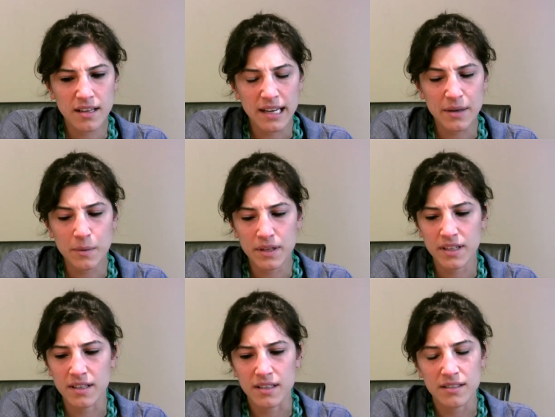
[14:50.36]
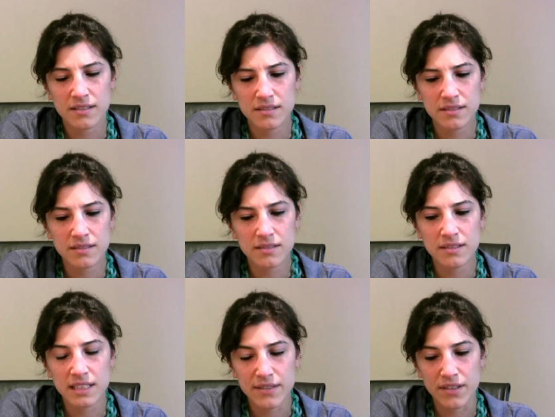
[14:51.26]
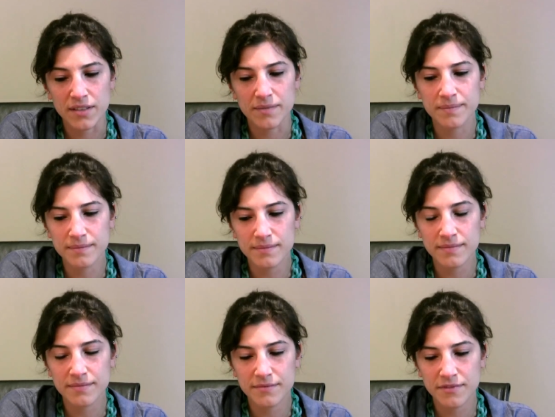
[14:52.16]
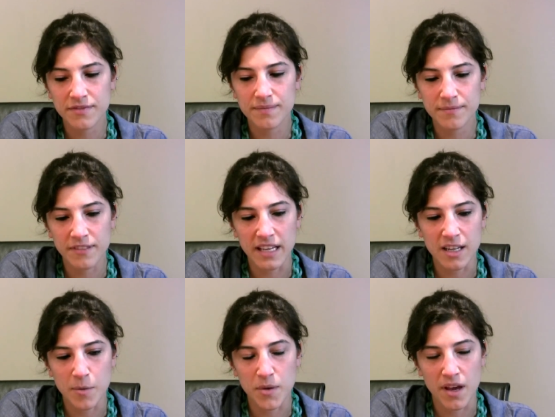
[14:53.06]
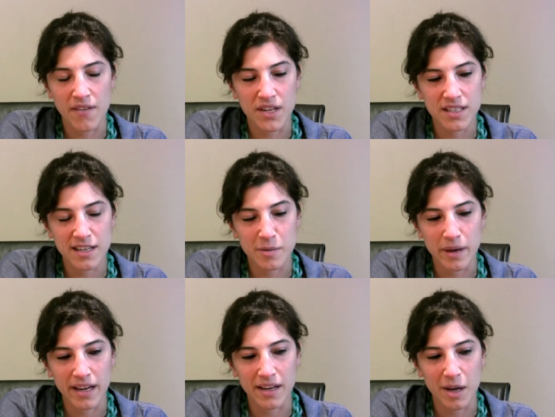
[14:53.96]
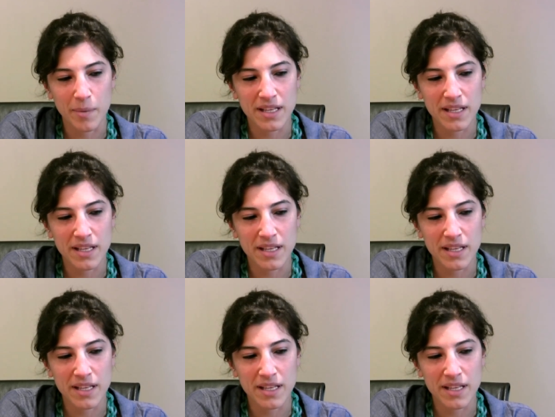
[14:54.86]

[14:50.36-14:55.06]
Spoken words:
I don't want to give a fake number without having data to back it up.